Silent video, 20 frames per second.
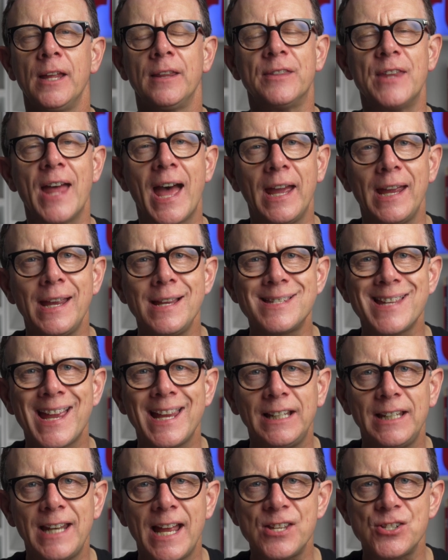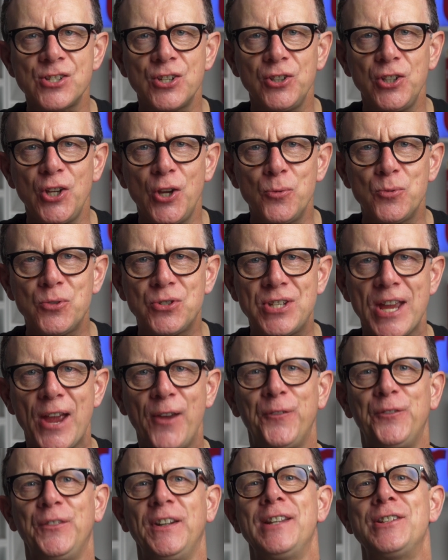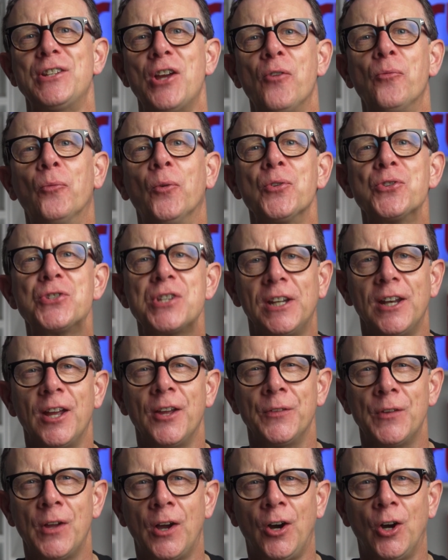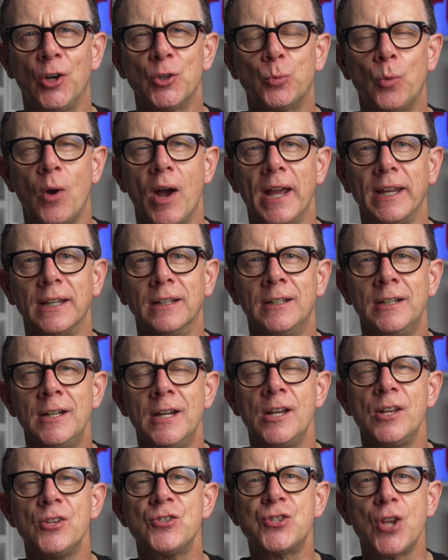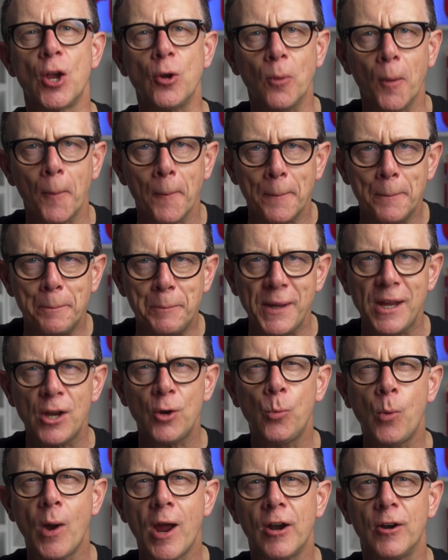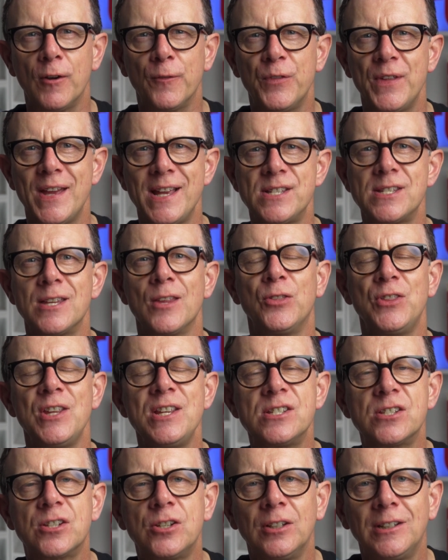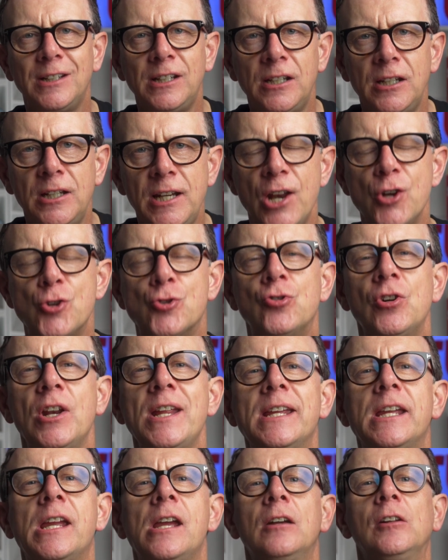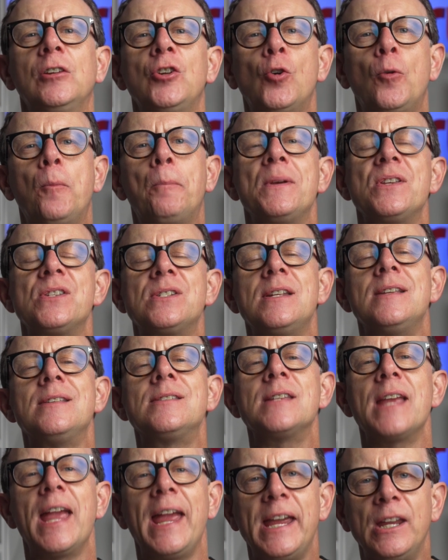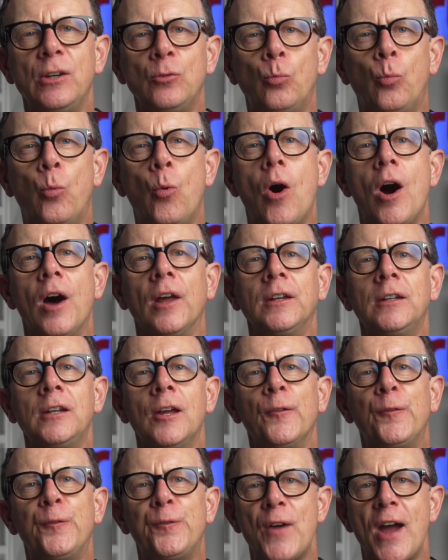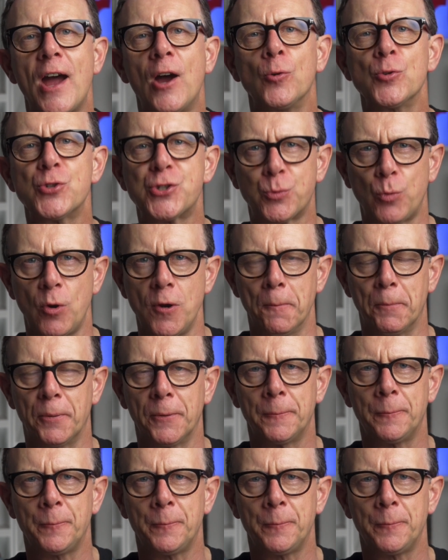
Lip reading: That is a lesson you definitely don't want to learn the hard way. So be aware of this. This could literally kill your business in one foul swoop.